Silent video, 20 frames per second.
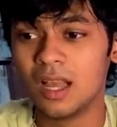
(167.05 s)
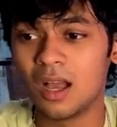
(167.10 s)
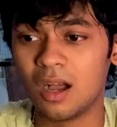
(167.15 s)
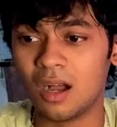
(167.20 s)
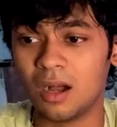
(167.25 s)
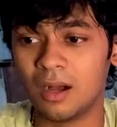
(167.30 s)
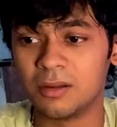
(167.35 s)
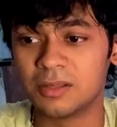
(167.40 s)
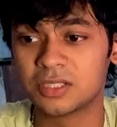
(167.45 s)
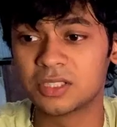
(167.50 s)

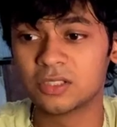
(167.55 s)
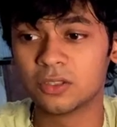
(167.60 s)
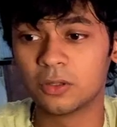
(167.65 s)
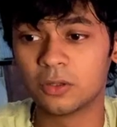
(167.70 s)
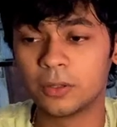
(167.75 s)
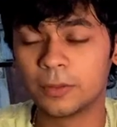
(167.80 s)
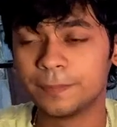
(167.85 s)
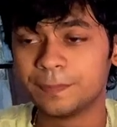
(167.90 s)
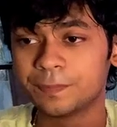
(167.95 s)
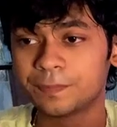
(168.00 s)
Uh,
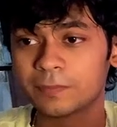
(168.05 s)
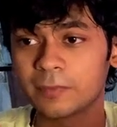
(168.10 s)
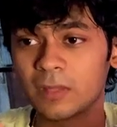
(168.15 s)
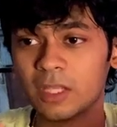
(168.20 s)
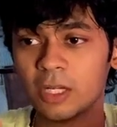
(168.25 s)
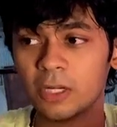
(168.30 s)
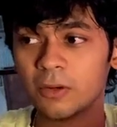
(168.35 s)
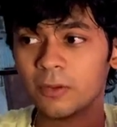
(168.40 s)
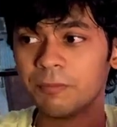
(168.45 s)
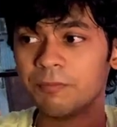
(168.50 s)
so,
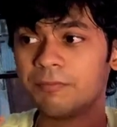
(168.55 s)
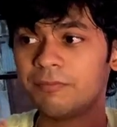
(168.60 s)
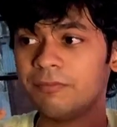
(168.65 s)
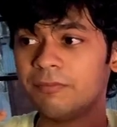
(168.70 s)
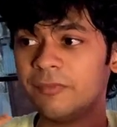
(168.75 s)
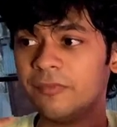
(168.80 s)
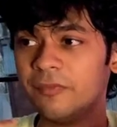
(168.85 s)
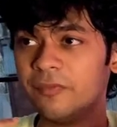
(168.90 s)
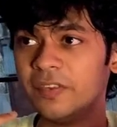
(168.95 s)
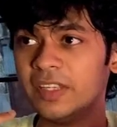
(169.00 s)
you know,
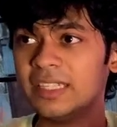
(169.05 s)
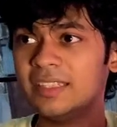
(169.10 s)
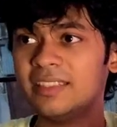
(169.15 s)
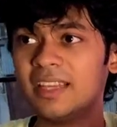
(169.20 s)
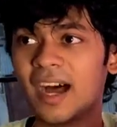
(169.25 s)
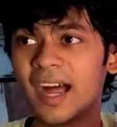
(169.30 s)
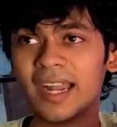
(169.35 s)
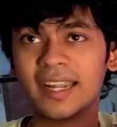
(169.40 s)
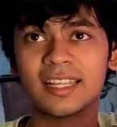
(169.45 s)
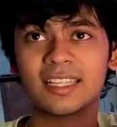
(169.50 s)
with
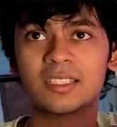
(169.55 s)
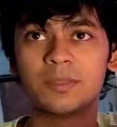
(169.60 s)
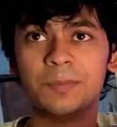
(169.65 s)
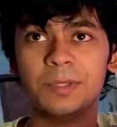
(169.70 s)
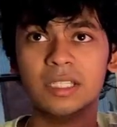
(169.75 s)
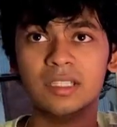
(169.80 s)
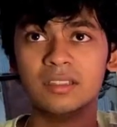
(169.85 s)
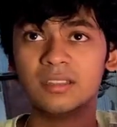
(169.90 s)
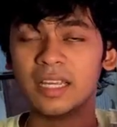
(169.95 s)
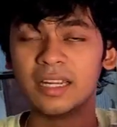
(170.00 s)
that
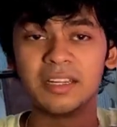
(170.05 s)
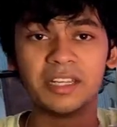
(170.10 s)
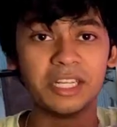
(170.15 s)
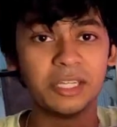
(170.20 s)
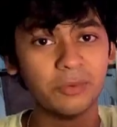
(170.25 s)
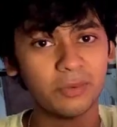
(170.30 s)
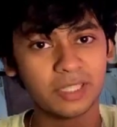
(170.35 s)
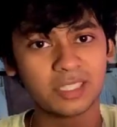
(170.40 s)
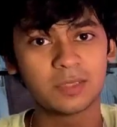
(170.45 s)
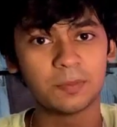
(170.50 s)
experience, that
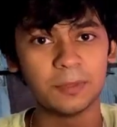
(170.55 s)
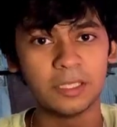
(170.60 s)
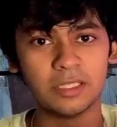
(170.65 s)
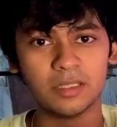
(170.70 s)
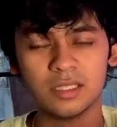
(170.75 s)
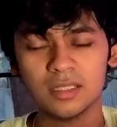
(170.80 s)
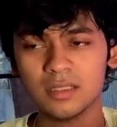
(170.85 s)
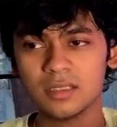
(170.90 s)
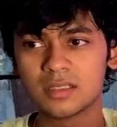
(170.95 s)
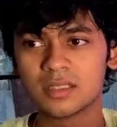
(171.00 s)
new
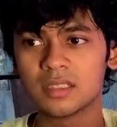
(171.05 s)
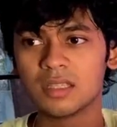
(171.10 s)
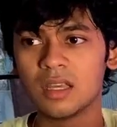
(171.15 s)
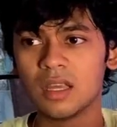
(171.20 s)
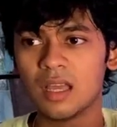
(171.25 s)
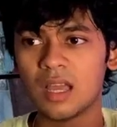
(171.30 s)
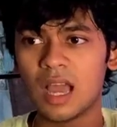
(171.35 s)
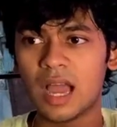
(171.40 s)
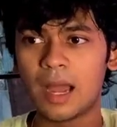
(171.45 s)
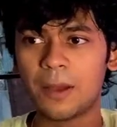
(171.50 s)
experience,
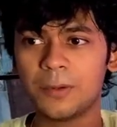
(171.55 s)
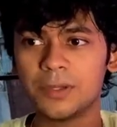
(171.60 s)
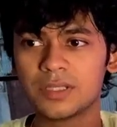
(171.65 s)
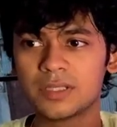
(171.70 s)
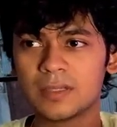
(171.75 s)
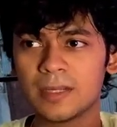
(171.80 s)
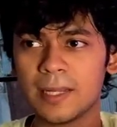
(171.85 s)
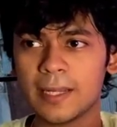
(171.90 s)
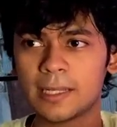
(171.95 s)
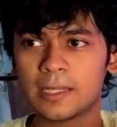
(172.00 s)
I
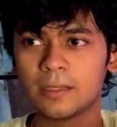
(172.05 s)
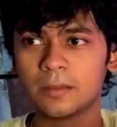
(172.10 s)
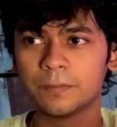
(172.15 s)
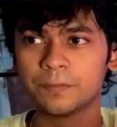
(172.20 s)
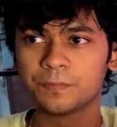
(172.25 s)
was like,